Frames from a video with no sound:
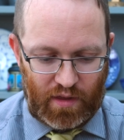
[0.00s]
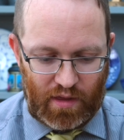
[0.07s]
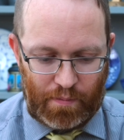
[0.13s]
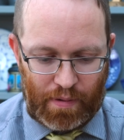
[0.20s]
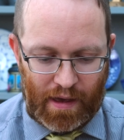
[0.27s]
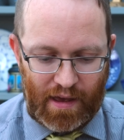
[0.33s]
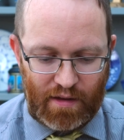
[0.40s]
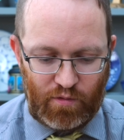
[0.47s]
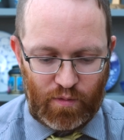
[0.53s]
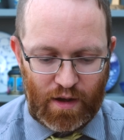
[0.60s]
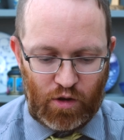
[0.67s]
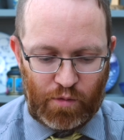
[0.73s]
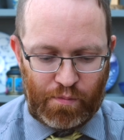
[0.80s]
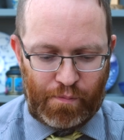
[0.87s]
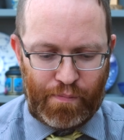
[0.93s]
The pen
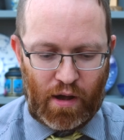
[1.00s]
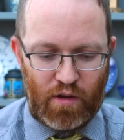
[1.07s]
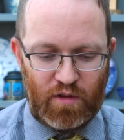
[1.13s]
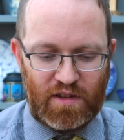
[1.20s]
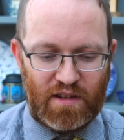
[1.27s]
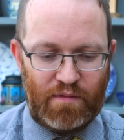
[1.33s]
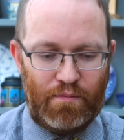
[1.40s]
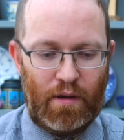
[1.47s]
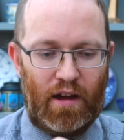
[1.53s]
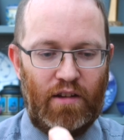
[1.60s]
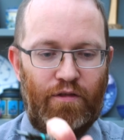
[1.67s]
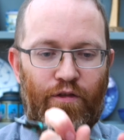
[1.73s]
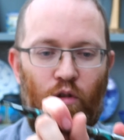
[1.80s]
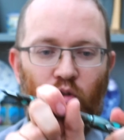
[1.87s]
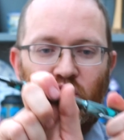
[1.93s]
will post, but
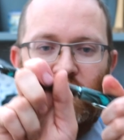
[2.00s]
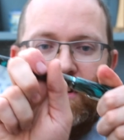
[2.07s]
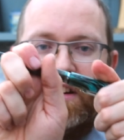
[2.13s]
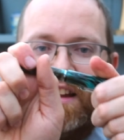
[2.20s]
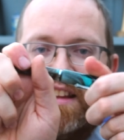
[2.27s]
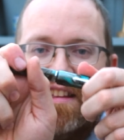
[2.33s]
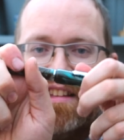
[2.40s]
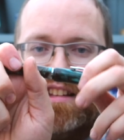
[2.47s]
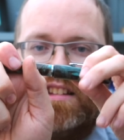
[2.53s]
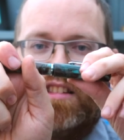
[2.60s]
unfortunately,